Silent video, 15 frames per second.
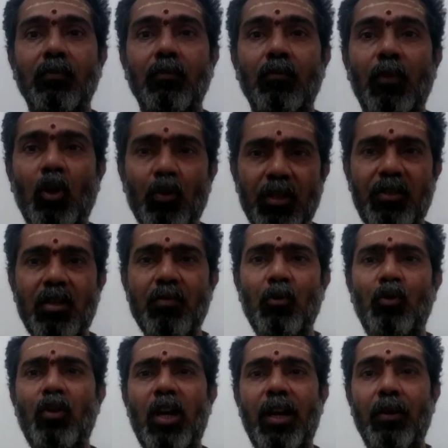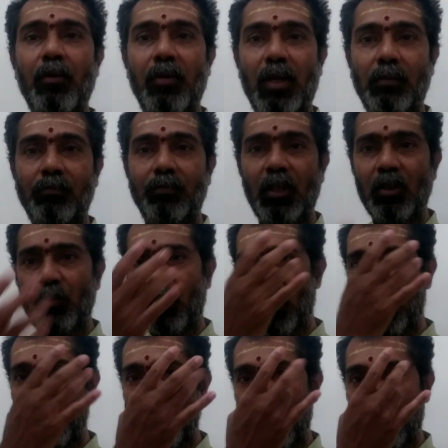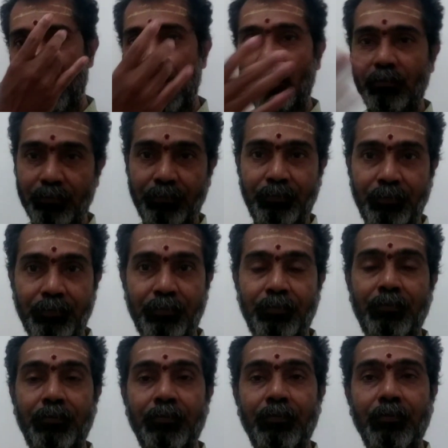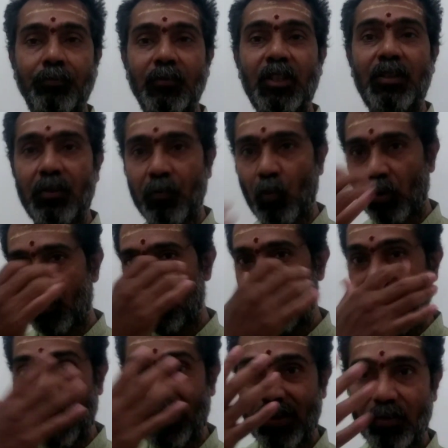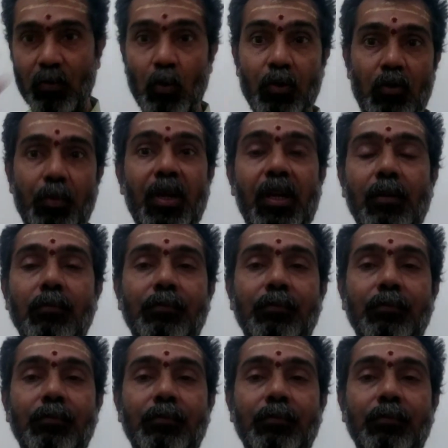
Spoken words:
Because it's a mudra yoga, it's a pranayama. This is what it is going to be.